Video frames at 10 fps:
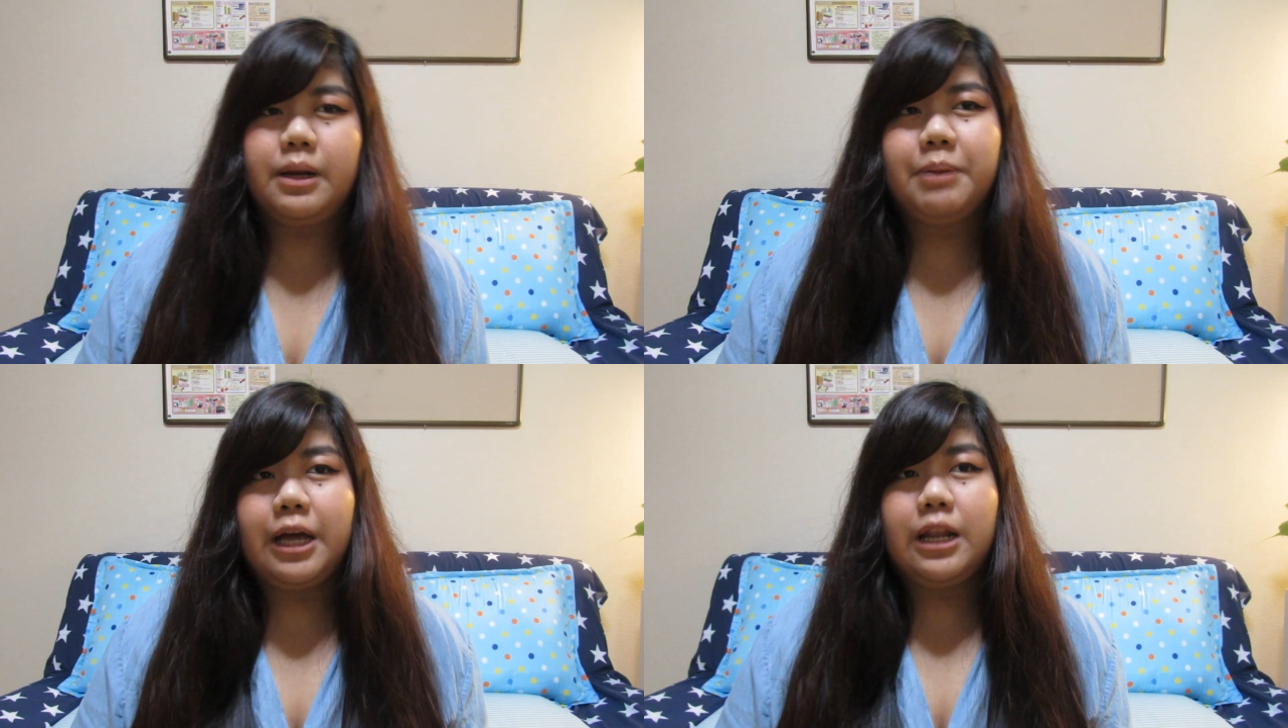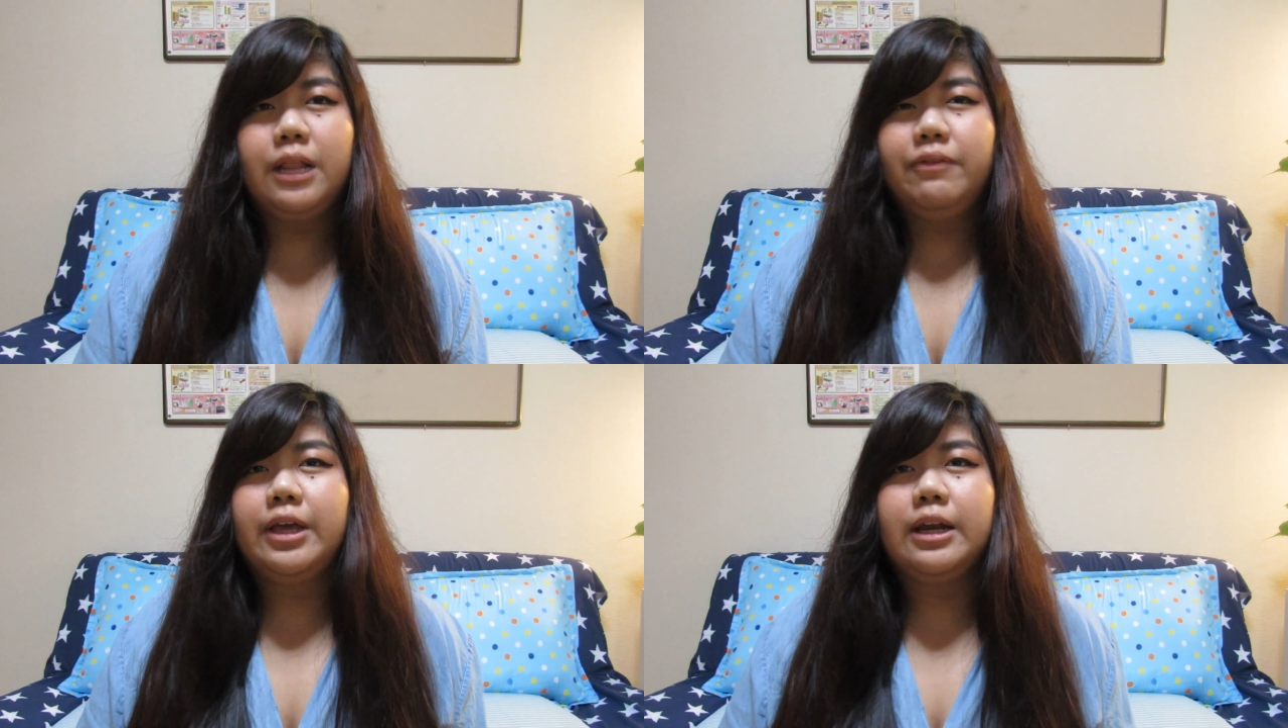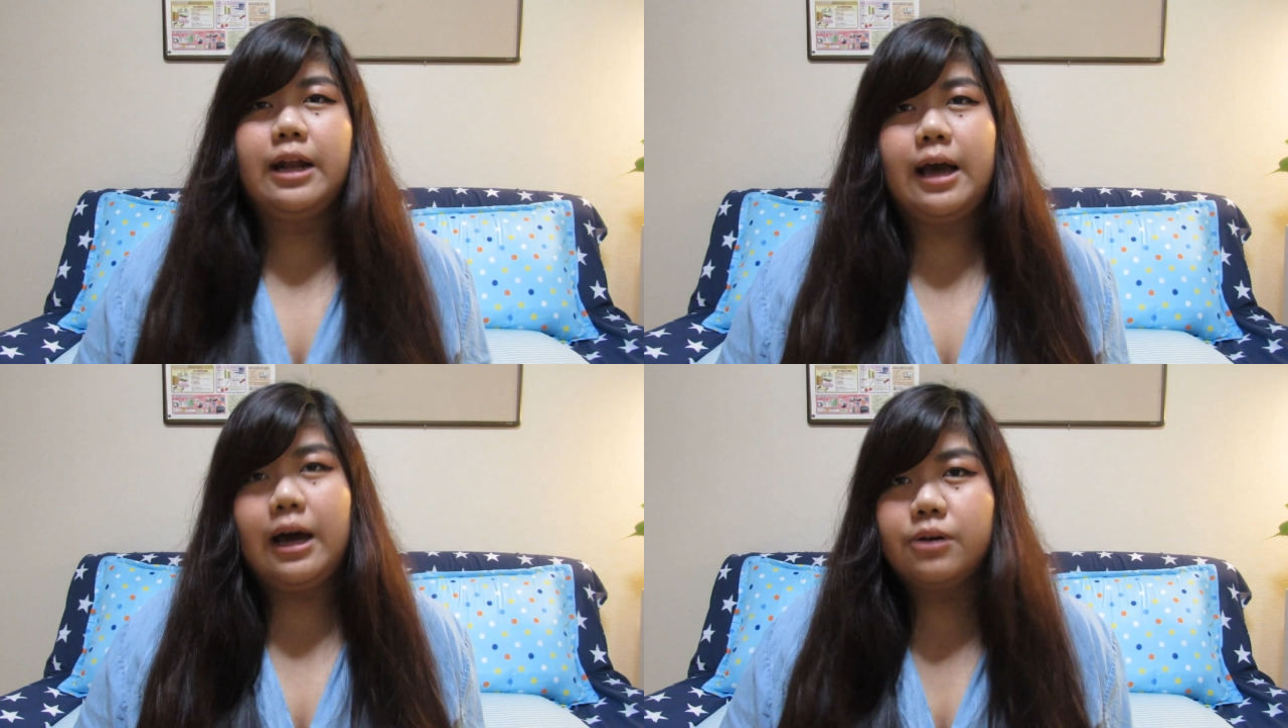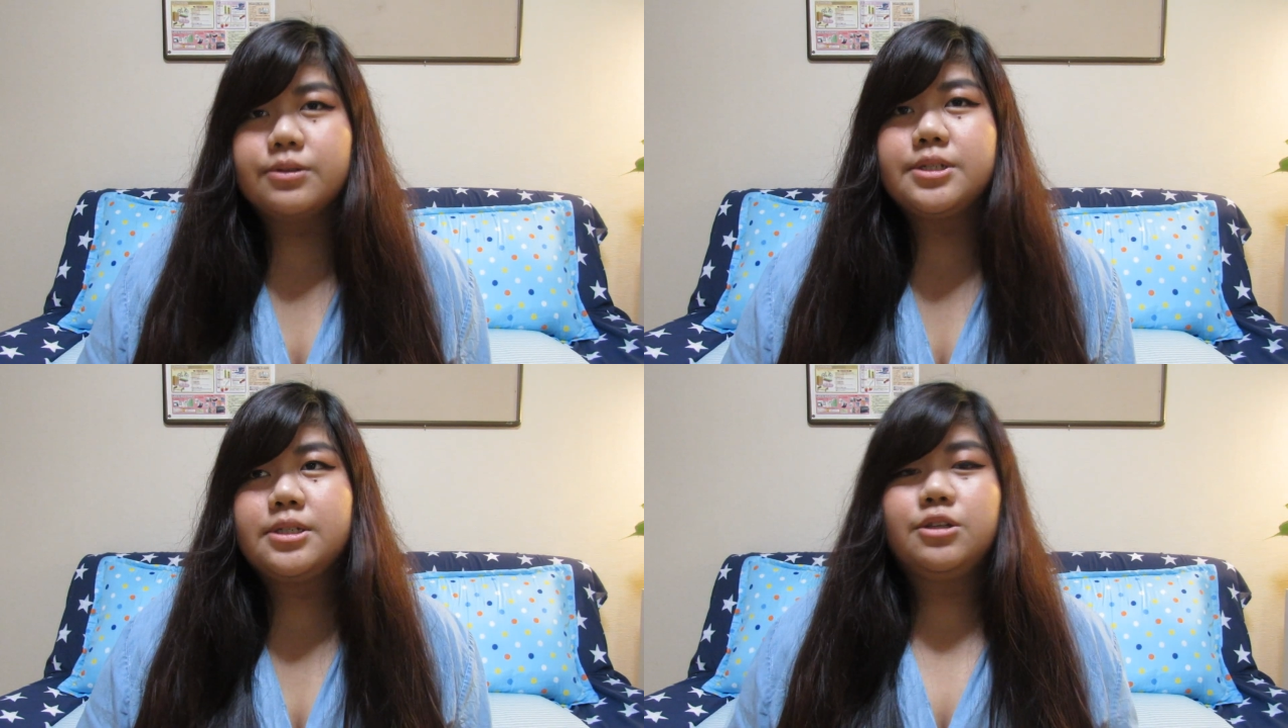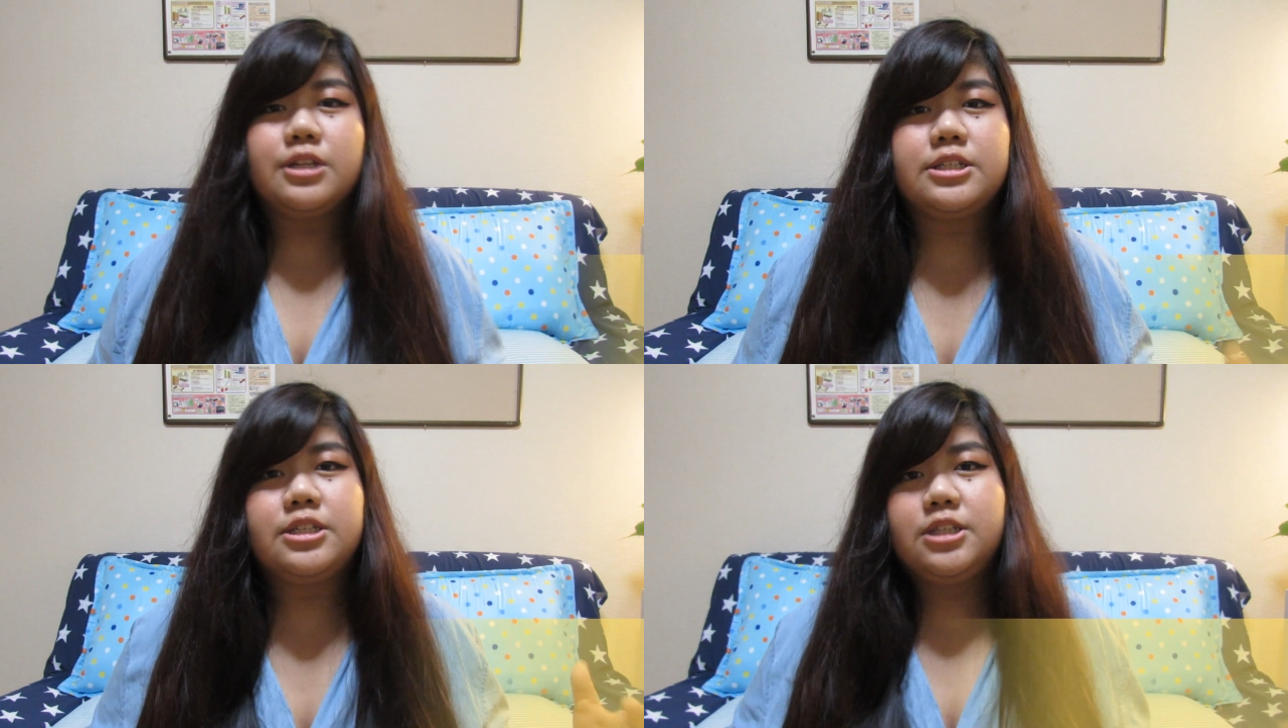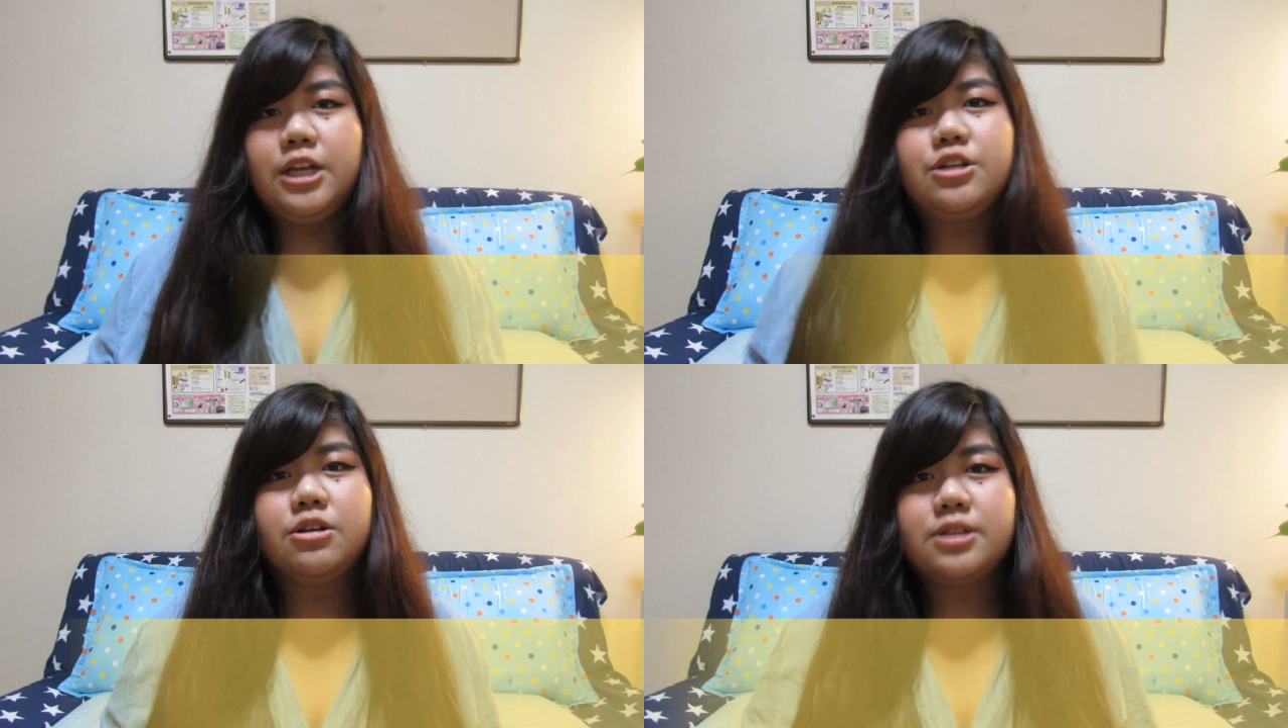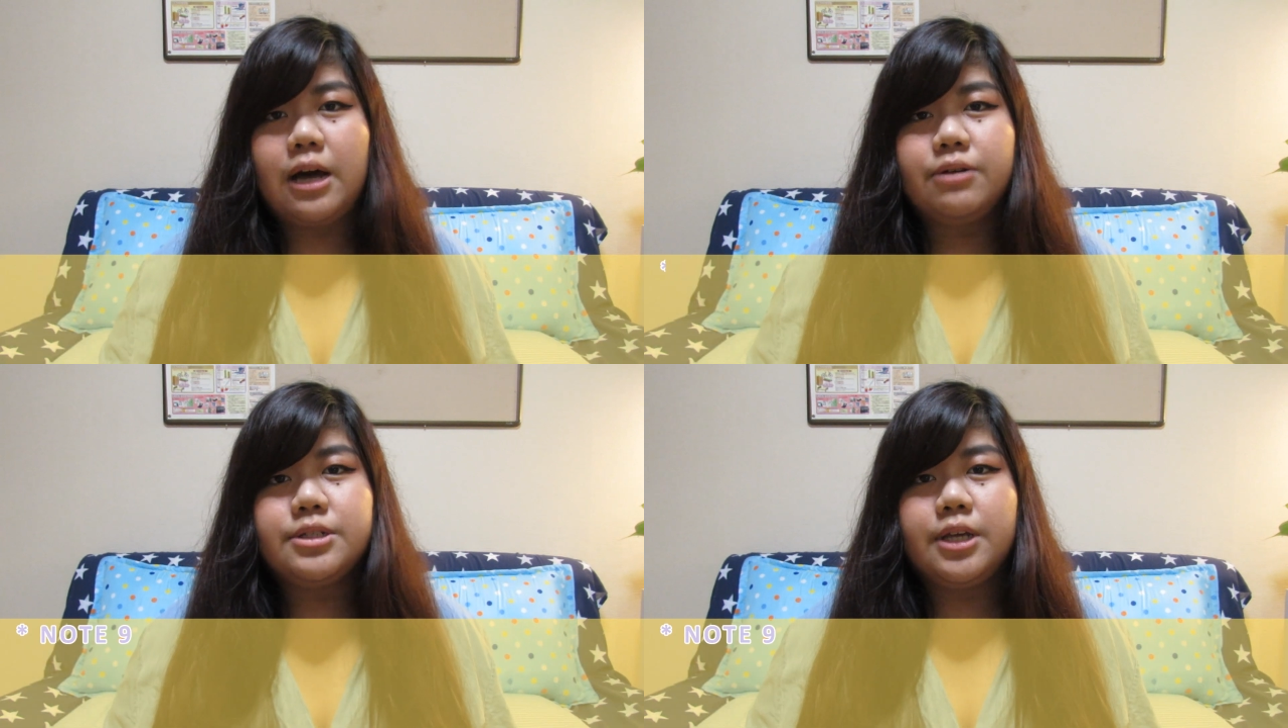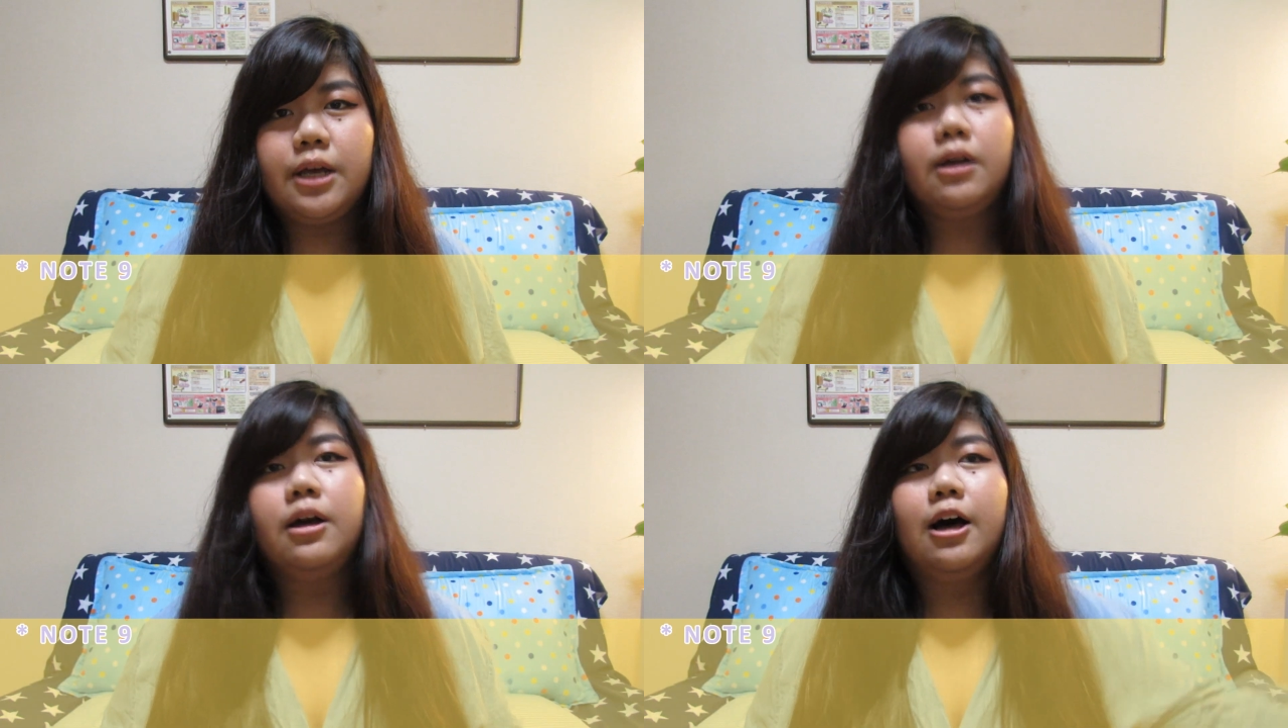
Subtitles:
I'm kind of living in a house. So this is teachers' housing.